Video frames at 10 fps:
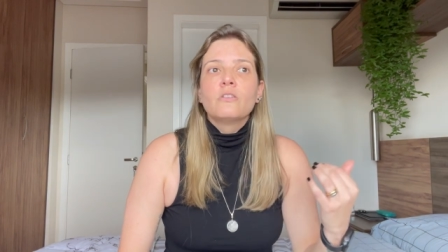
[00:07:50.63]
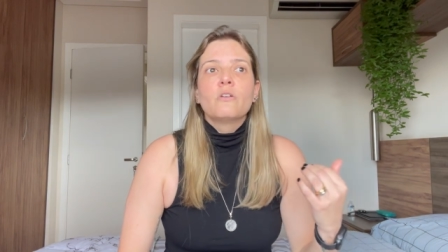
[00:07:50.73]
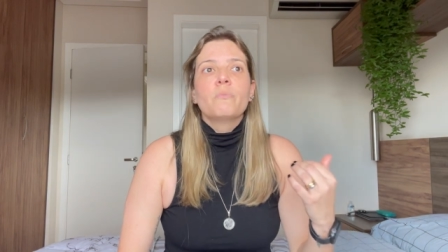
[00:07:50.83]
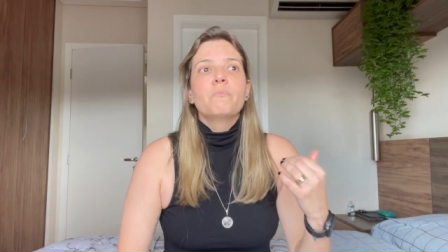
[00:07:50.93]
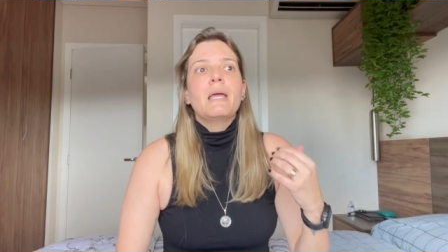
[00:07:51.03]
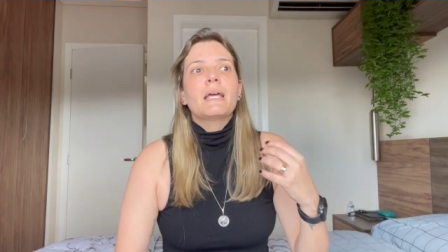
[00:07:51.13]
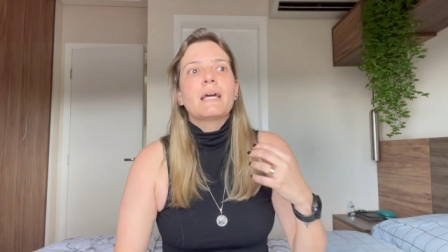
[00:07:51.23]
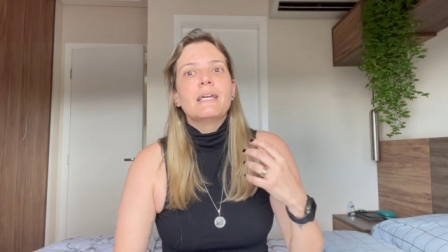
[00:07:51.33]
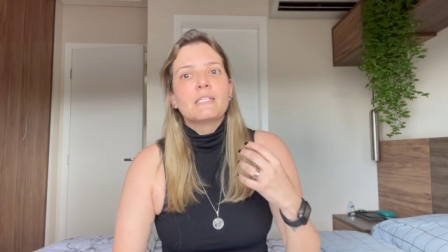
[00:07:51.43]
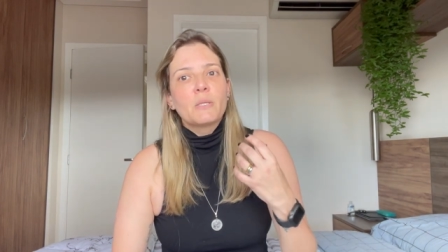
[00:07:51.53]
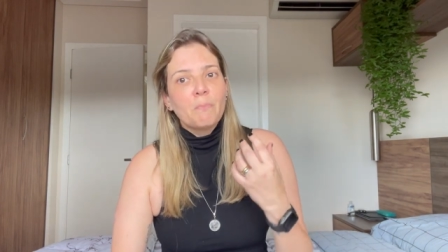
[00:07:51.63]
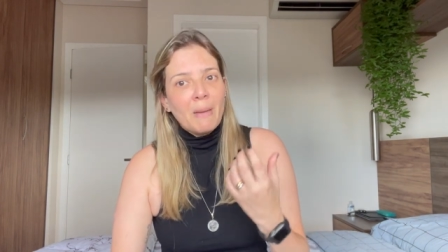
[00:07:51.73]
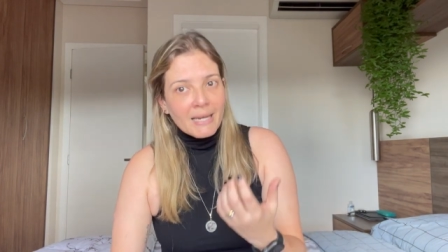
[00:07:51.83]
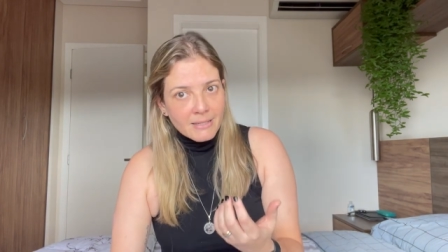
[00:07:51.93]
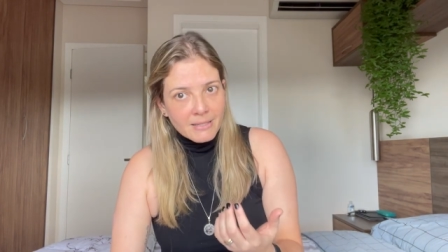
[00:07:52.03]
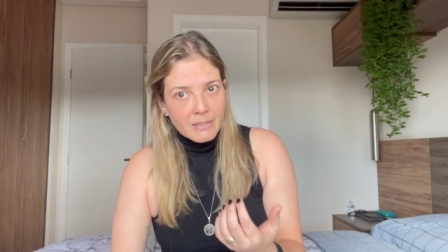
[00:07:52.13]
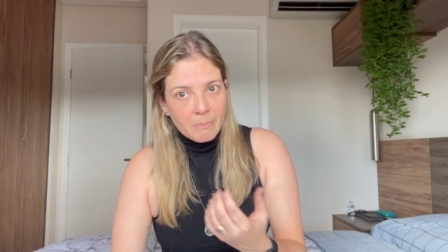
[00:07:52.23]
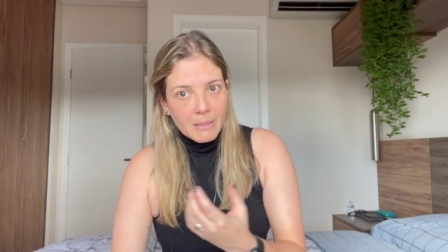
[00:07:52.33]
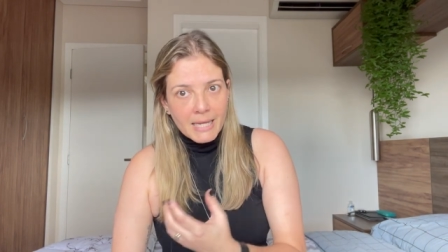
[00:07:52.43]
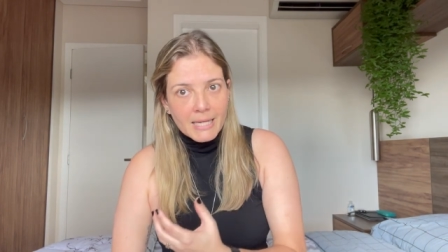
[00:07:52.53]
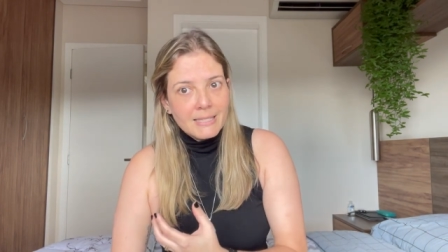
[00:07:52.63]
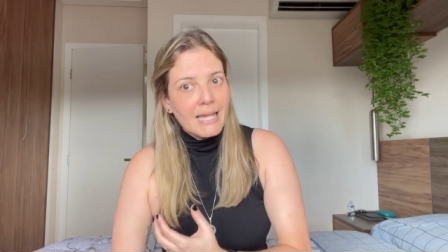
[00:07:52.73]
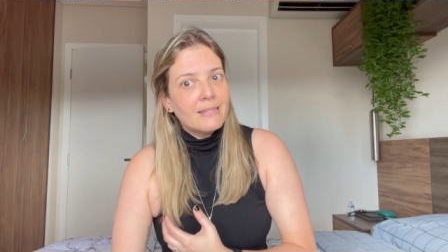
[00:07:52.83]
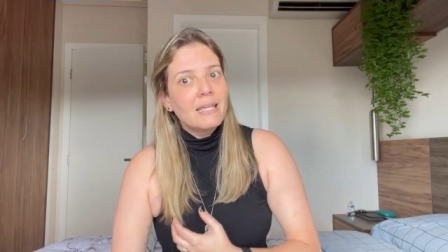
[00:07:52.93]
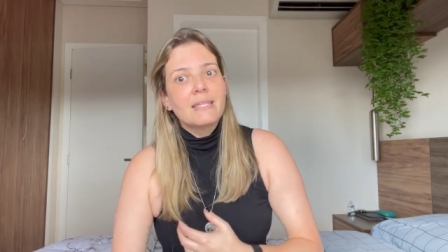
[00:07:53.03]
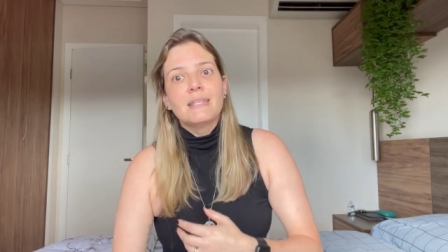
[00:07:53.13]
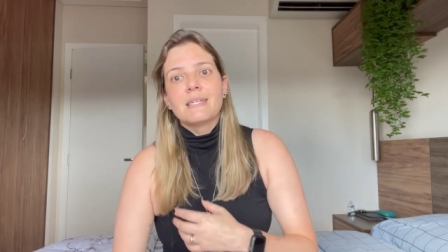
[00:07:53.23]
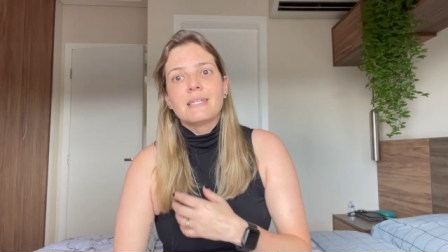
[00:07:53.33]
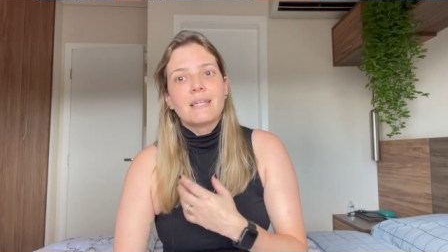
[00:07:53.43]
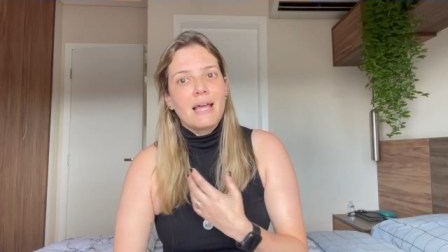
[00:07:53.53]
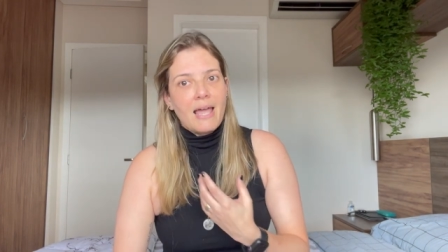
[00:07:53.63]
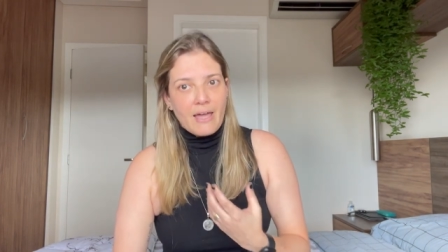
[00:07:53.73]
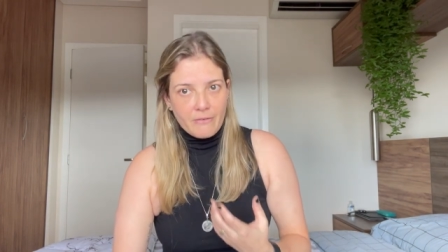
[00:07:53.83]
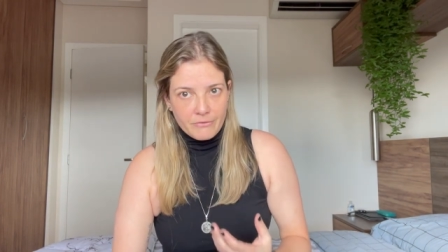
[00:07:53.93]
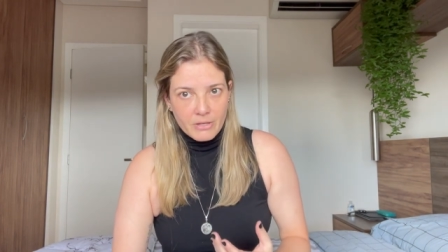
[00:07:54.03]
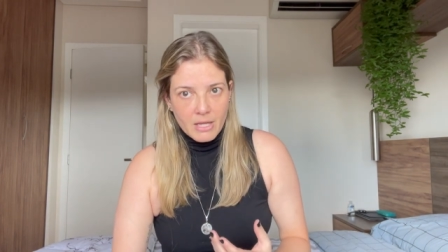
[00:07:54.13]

to make he spend the blood that he doesn't have.